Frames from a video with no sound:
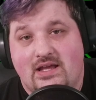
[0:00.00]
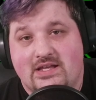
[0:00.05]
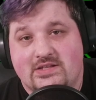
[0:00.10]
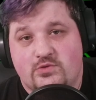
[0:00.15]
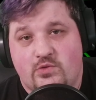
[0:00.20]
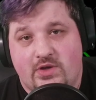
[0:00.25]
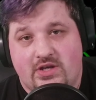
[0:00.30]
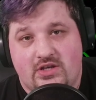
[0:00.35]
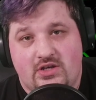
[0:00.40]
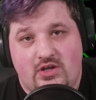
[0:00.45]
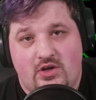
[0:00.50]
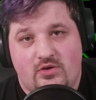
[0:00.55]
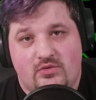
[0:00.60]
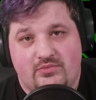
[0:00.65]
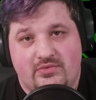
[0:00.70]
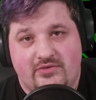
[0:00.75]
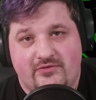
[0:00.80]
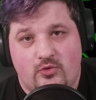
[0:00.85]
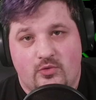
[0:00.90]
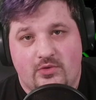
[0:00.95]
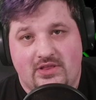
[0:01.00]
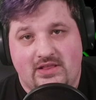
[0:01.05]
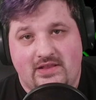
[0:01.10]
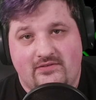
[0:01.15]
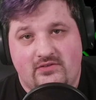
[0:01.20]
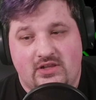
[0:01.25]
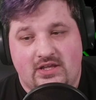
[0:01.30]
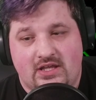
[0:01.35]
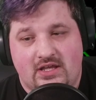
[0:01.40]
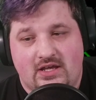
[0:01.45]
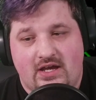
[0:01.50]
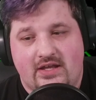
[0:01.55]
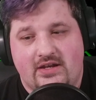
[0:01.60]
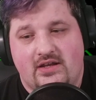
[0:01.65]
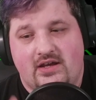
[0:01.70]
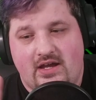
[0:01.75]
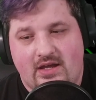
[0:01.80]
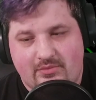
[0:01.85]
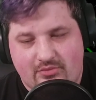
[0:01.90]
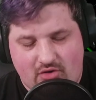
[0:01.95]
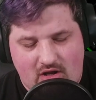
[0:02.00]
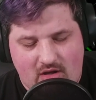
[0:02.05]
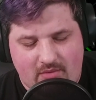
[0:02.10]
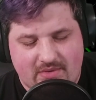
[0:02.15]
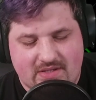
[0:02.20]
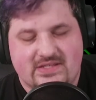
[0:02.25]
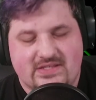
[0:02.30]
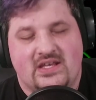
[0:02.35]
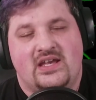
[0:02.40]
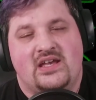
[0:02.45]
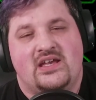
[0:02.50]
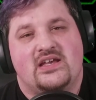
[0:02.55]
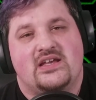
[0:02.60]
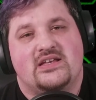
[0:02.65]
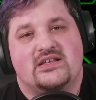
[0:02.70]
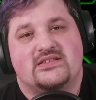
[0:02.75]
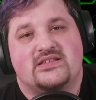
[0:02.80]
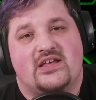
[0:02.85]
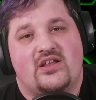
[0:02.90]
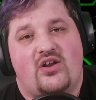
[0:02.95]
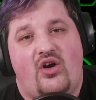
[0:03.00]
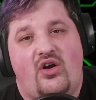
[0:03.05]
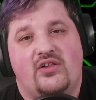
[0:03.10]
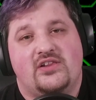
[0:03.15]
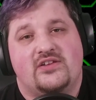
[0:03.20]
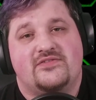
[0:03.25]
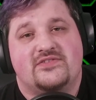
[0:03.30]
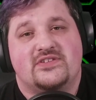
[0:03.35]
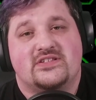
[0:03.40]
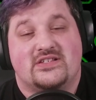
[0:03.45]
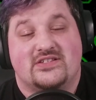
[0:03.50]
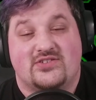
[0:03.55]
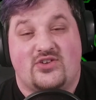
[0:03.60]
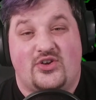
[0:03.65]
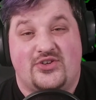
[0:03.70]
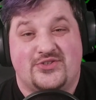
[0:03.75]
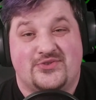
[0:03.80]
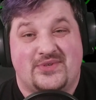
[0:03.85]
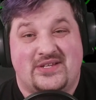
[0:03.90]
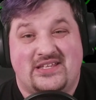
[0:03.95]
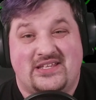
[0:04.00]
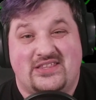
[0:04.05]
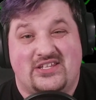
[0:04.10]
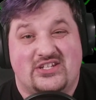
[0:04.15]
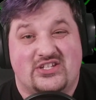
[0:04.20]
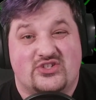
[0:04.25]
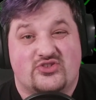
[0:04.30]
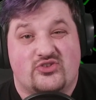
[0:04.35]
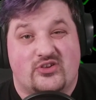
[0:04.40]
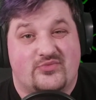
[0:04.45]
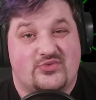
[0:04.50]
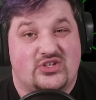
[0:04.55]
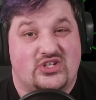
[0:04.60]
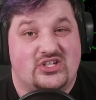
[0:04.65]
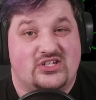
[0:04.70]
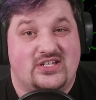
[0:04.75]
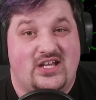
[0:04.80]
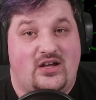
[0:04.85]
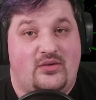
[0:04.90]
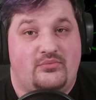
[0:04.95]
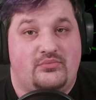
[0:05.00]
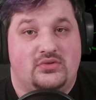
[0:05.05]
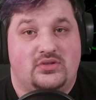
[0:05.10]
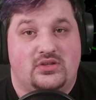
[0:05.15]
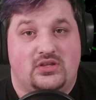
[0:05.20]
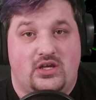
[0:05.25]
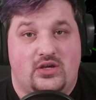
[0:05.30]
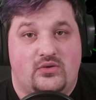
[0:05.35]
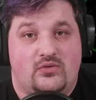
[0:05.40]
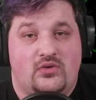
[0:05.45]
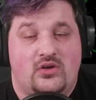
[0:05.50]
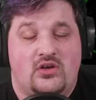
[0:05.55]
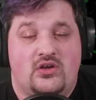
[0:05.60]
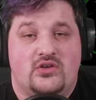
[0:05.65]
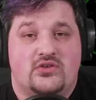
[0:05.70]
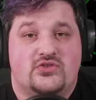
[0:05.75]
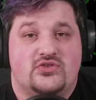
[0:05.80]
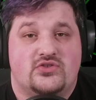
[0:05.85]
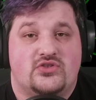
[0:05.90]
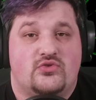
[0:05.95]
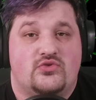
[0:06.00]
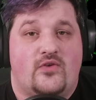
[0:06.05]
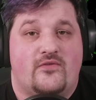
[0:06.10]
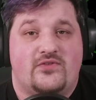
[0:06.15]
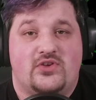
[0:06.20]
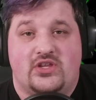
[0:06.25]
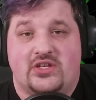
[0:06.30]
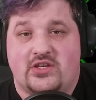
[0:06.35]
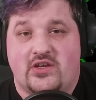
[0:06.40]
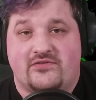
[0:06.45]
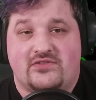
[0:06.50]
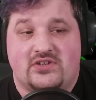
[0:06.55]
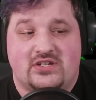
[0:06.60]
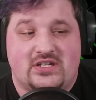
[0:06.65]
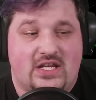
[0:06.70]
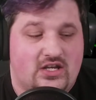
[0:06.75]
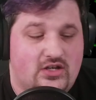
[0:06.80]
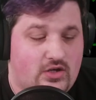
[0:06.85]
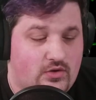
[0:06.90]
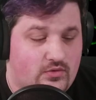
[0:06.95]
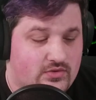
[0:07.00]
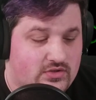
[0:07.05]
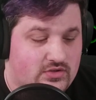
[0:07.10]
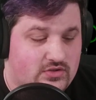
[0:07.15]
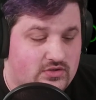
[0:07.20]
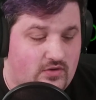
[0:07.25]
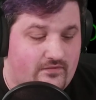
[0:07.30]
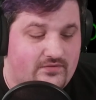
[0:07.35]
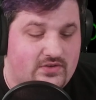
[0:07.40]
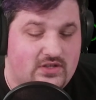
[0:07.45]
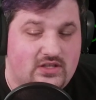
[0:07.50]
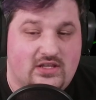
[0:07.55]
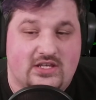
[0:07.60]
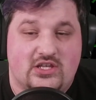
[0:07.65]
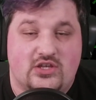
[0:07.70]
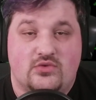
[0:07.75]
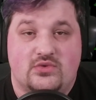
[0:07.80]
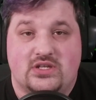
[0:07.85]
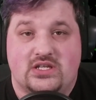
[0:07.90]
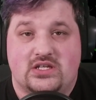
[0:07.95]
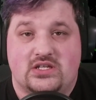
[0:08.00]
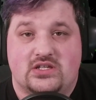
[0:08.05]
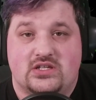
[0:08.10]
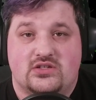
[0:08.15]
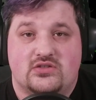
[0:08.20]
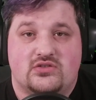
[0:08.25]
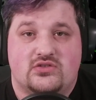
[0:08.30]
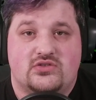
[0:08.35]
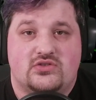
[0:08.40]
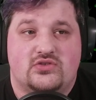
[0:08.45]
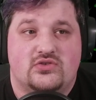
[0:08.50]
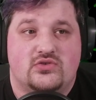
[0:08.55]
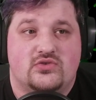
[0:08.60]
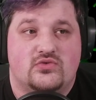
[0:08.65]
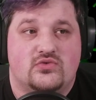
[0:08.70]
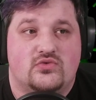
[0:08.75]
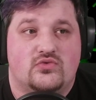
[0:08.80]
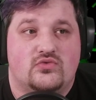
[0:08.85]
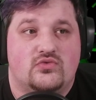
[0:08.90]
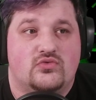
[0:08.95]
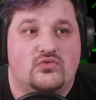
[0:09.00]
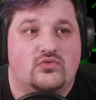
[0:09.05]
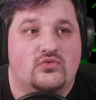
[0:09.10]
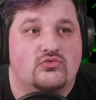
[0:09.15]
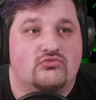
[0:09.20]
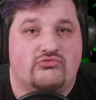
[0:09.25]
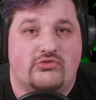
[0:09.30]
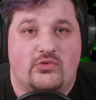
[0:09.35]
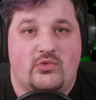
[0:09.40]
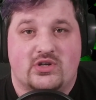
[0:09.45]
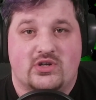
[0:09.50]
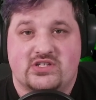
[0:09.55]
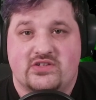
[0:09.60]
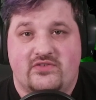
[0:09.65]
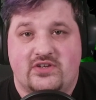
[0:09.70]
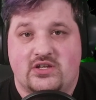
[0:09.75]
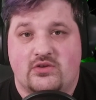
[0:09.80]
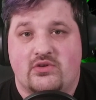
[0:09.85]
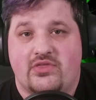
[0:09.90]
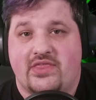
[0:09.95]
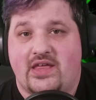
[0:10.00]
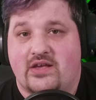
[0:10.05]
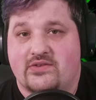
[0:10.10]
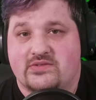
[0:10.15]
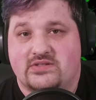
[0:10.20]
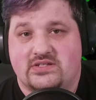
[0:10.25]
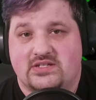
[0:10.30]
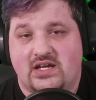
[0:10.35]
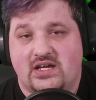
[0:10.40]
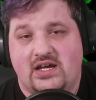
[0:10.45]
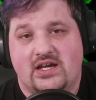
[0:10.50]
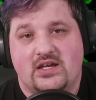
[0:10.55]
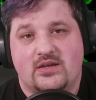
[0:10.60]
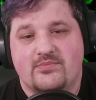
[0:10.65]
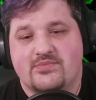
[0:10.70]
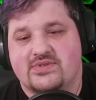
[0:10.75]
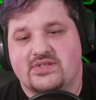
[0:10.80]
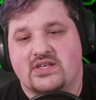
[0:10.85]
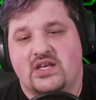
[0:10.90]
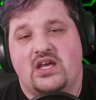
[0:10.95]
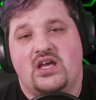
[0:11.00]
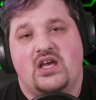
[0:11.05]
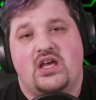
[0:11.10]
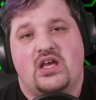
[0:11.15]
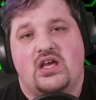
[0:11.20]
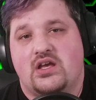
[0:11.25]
Last quick note before the leveling guide, I promise, is that all of this is also in the description down below. So don't feel like you have to take notes, don't feel like you need to rewatch the video 1,000 times.